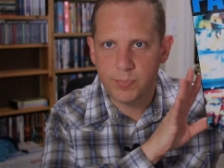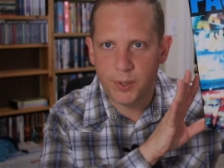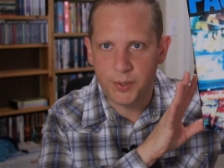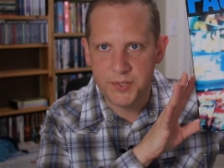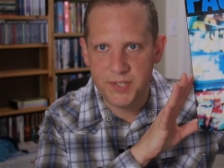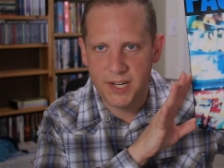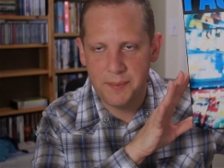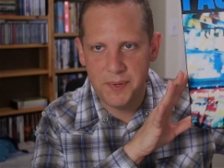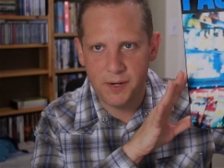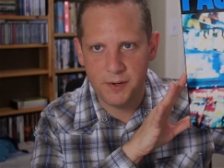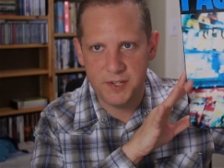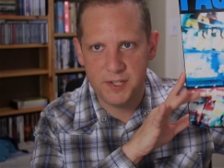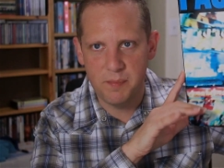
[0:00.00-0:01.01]
Paul
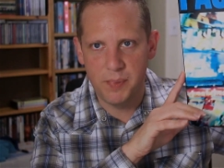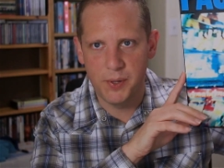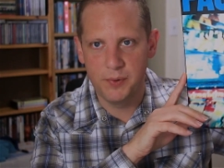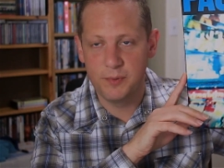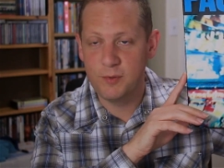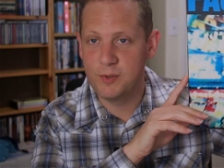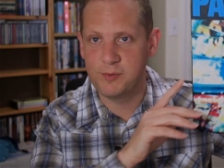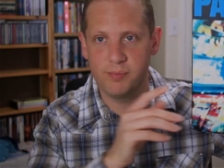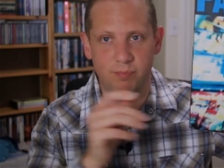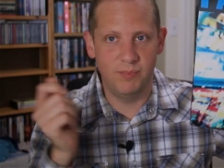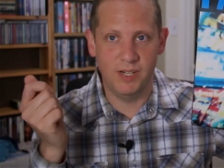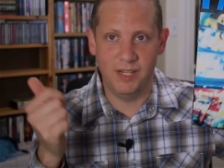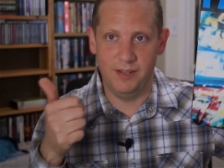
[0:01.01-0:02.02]
Simon, Hearts and Bones,
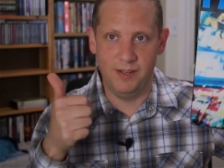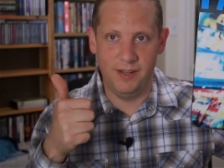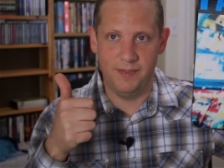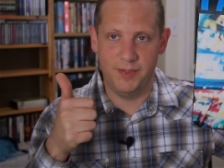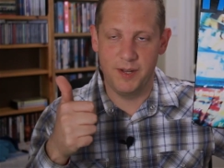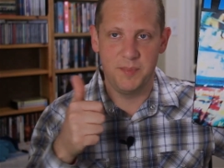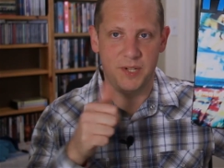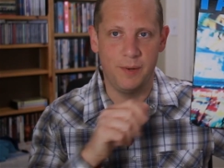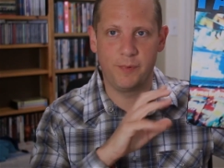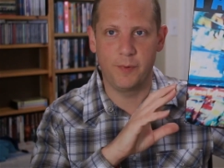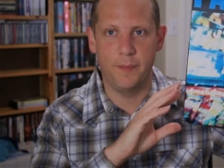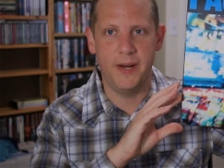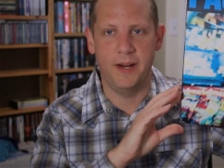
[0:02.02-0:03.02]
thumbs up
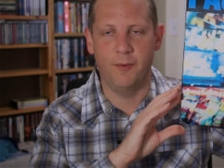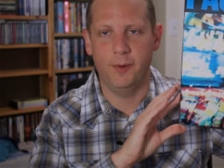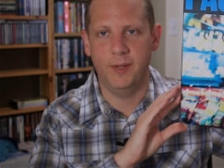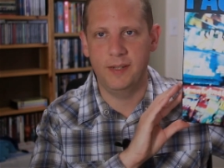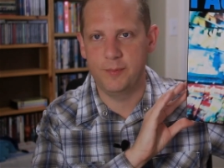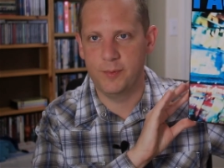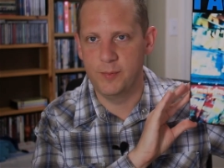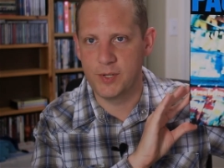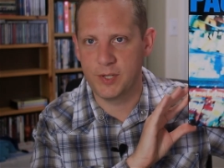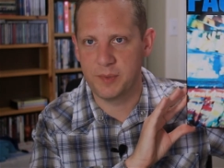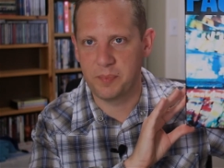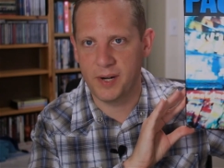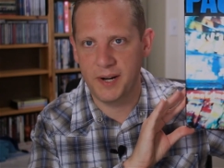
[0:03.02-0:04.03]
from me. I really was
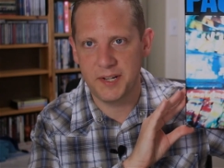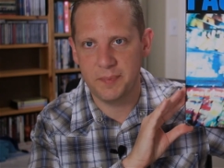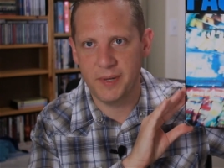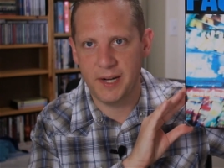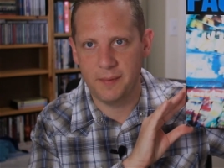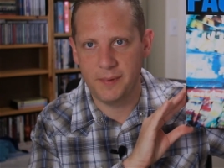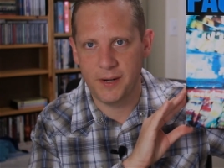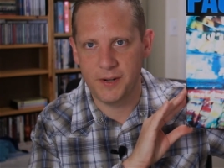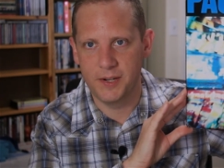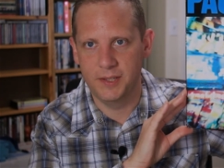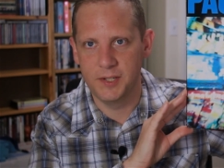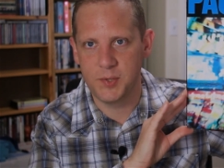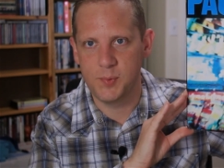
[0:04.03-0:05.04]
surprised by how, how
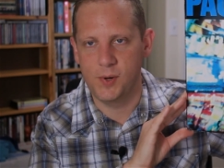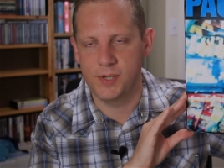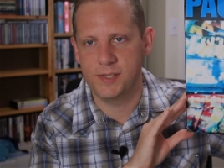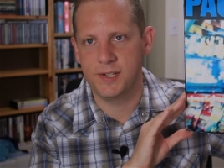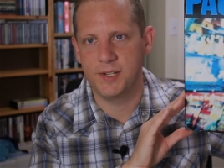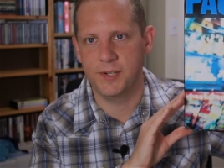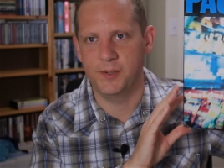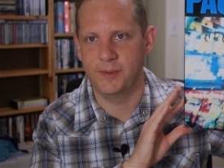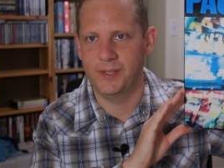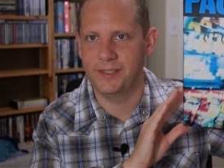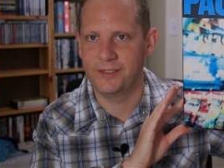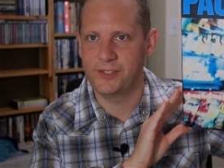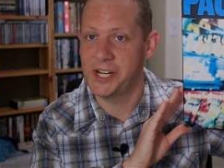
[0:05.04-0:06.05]
good this was, so
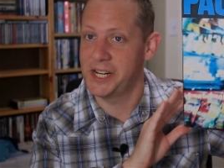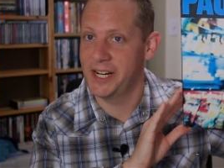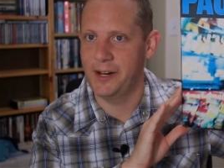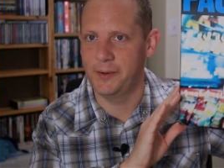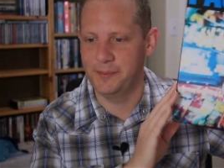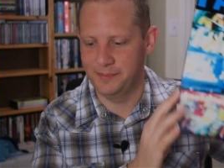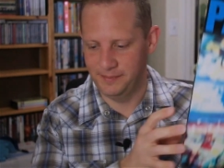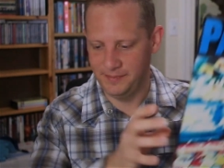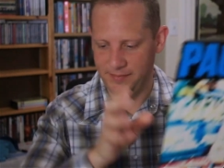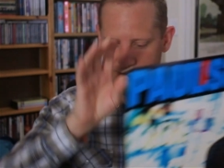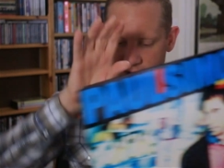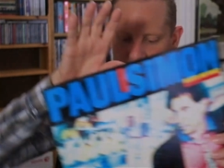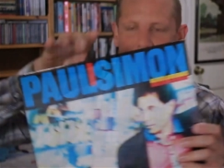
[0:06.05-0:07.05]
uh, check it out.
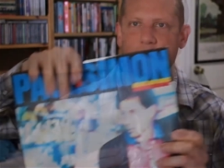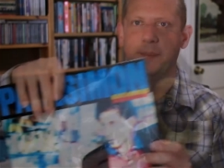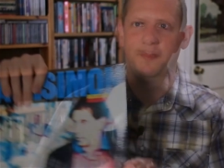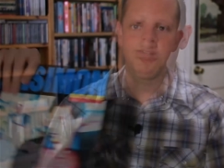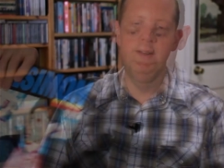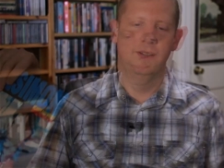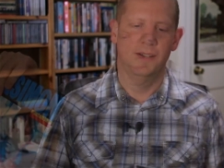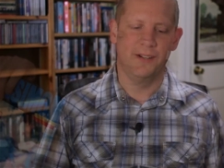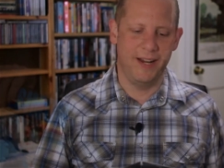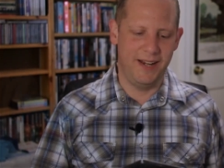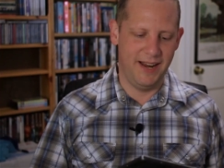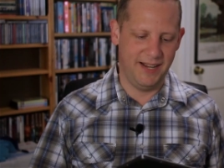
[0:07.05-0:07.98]
It's a good one. All right,